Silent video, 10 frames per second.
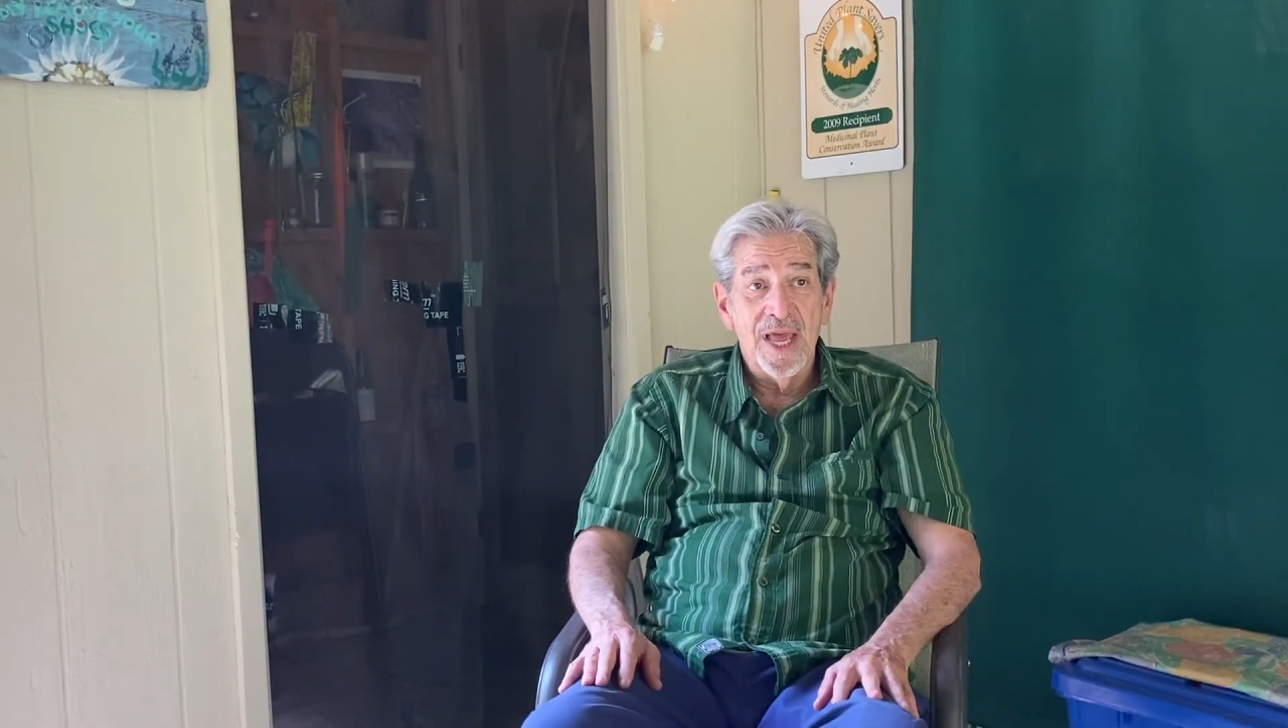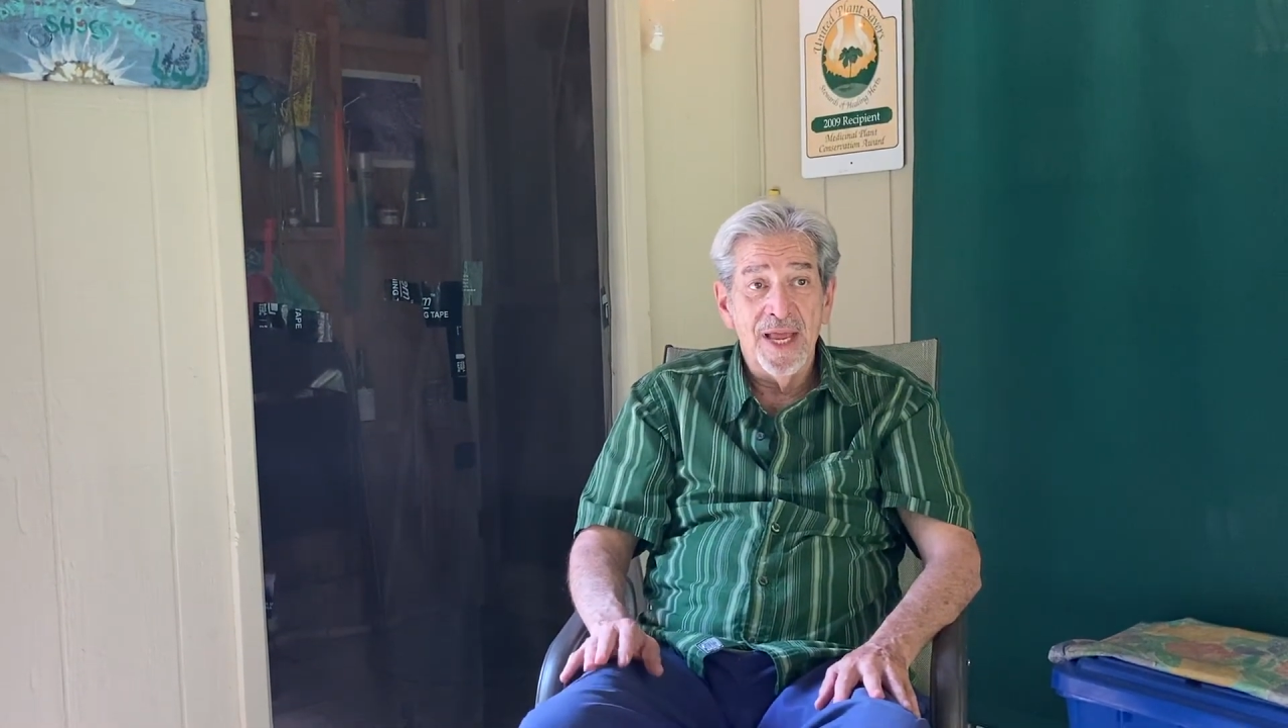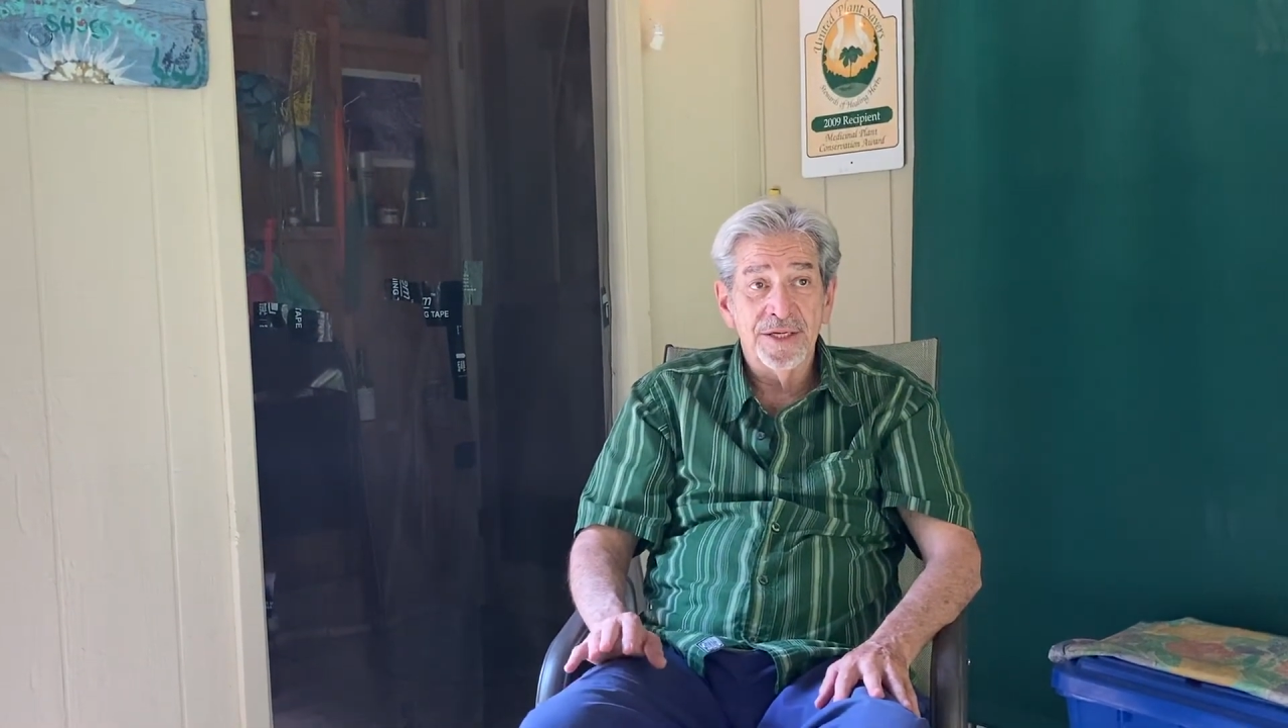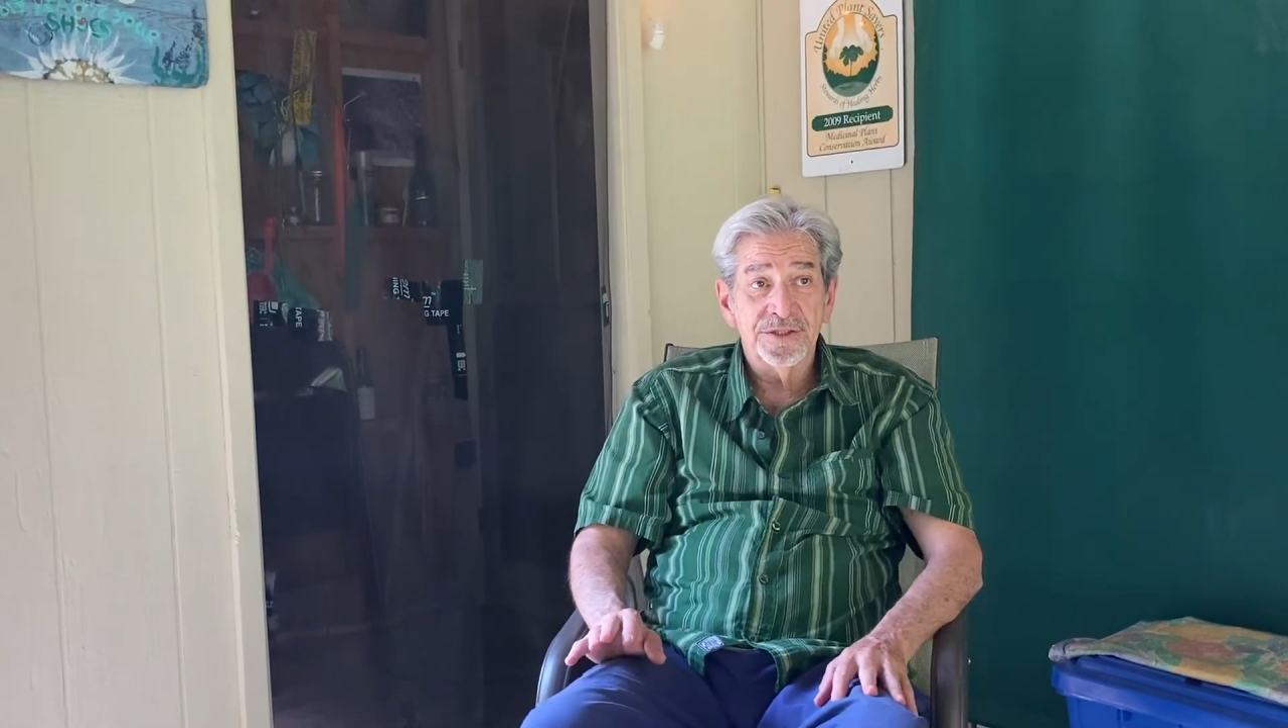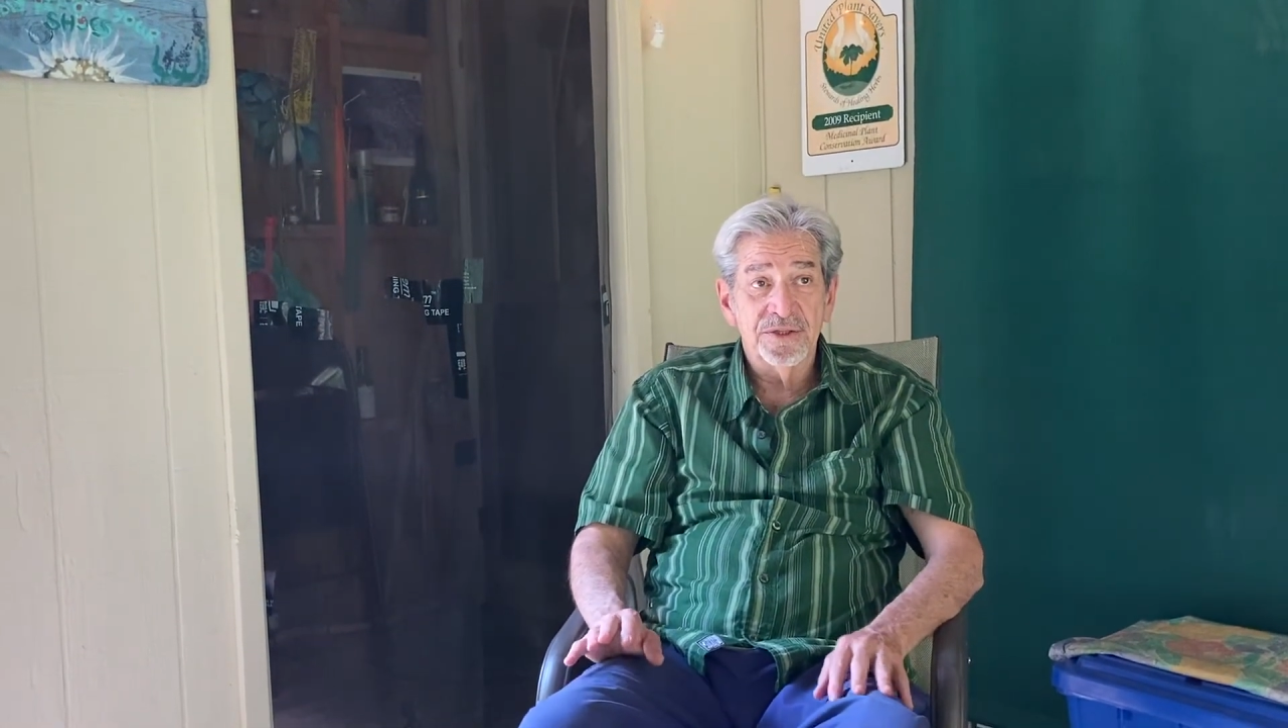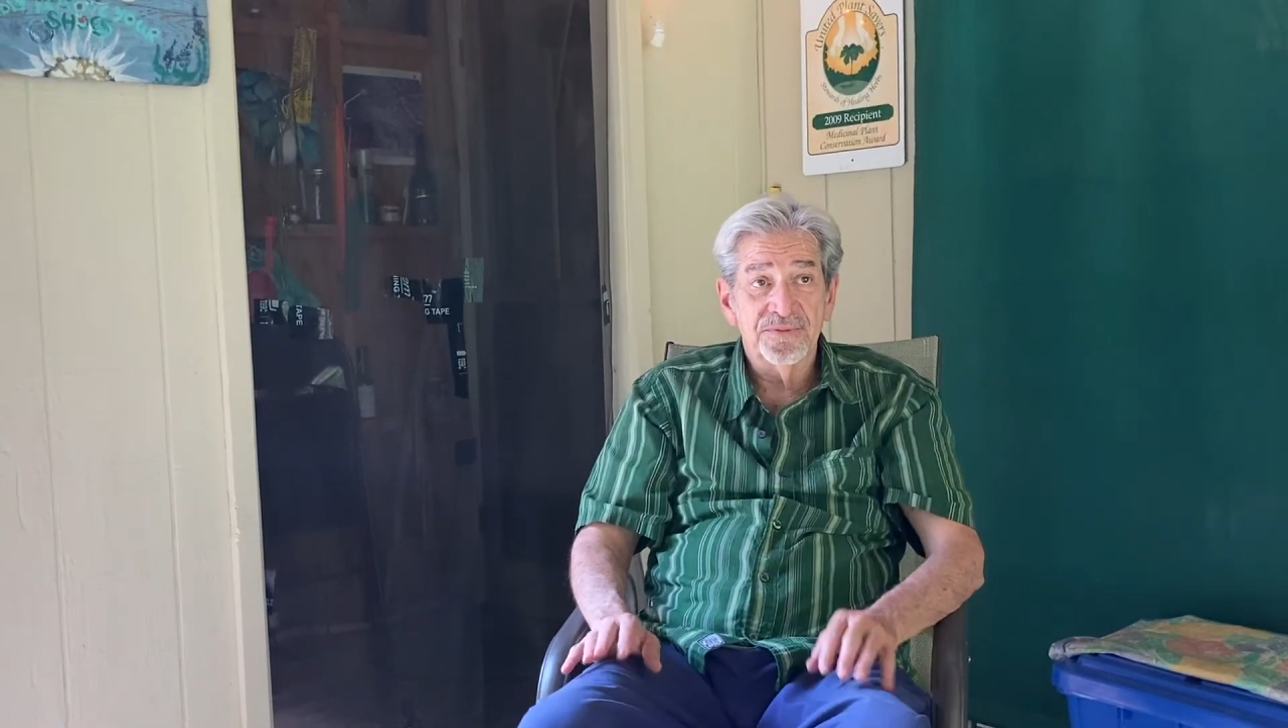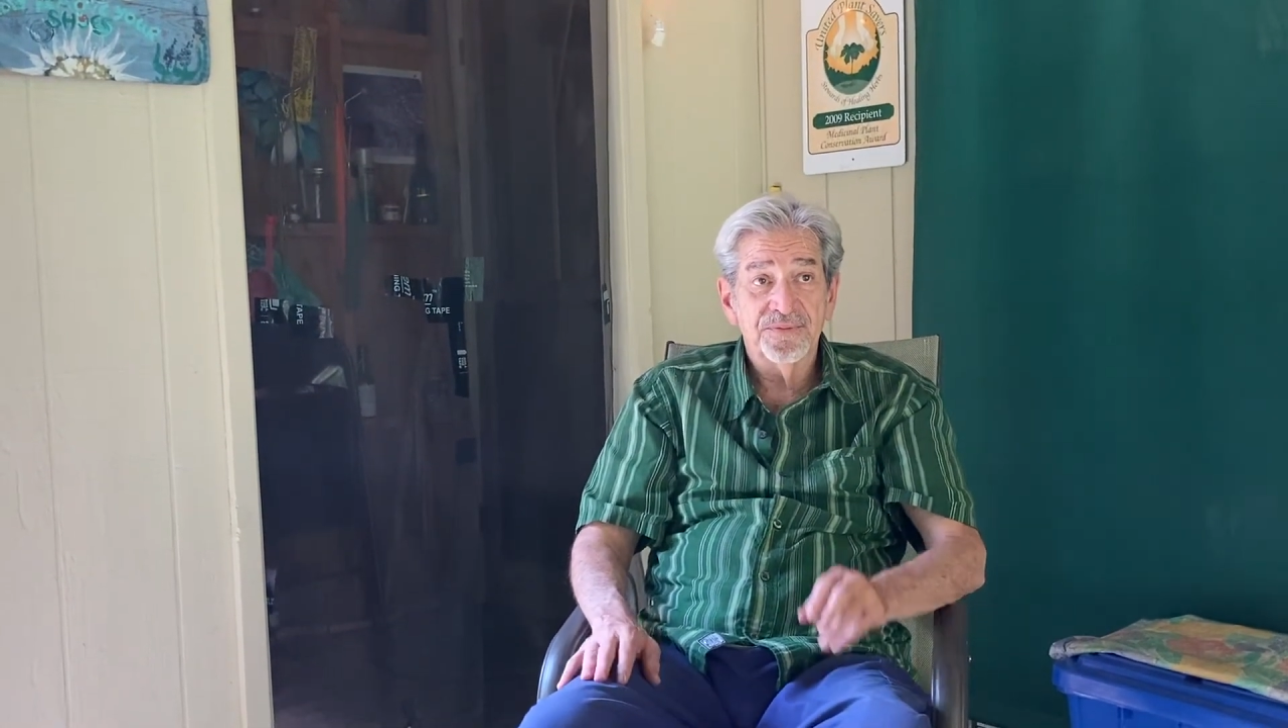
as the